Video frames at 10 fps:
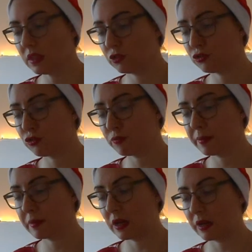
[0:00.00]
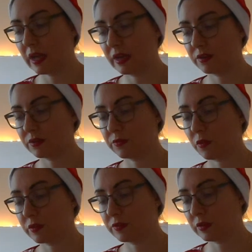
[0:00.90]
Strawberry, banana and
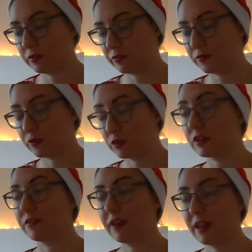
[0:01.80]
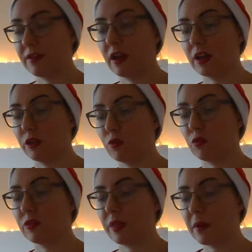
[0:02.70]
forest fruit flavour. I
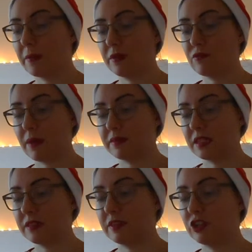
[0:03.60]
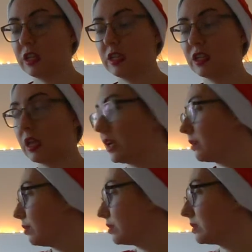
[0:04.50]
thought they might be wrapped individually so that I
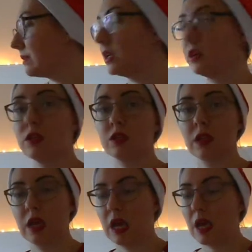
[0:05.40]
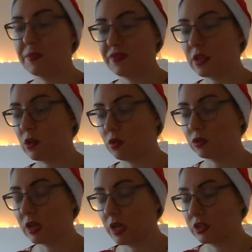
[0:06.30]
could put some in hers, but they're
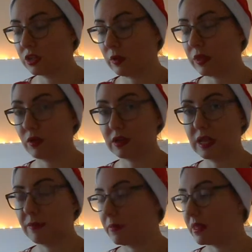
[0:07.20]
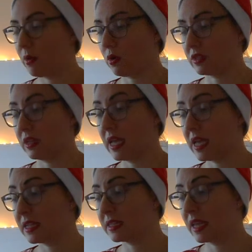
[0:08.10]
not, so I thought I'd keep them in the box in
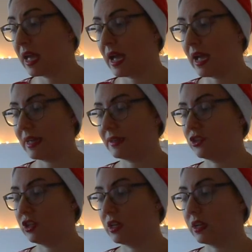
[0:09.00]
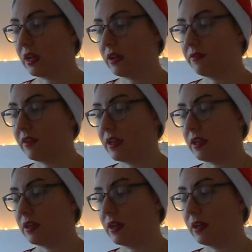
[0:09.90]
his, and she can have a